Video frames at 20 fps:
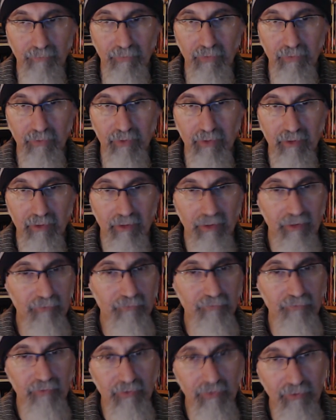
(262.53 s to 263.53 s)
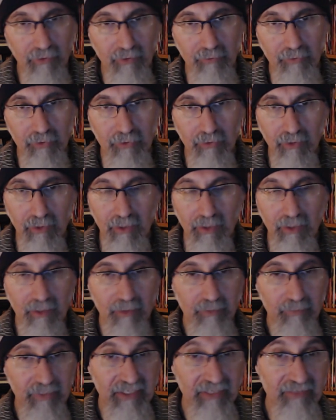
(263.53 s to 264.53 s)
right like phenomenal
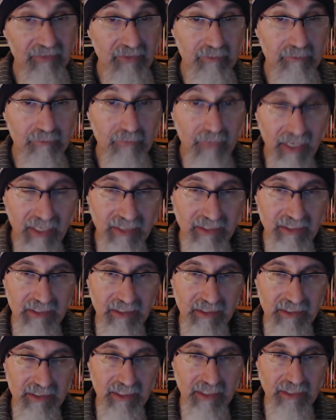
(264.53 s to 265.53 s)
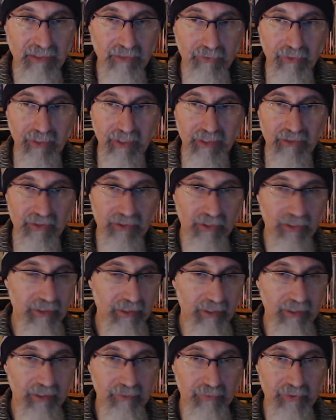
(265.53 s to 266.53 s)
but even my success rate is not
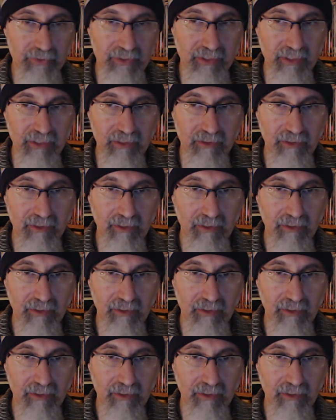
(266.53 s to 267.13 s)
100%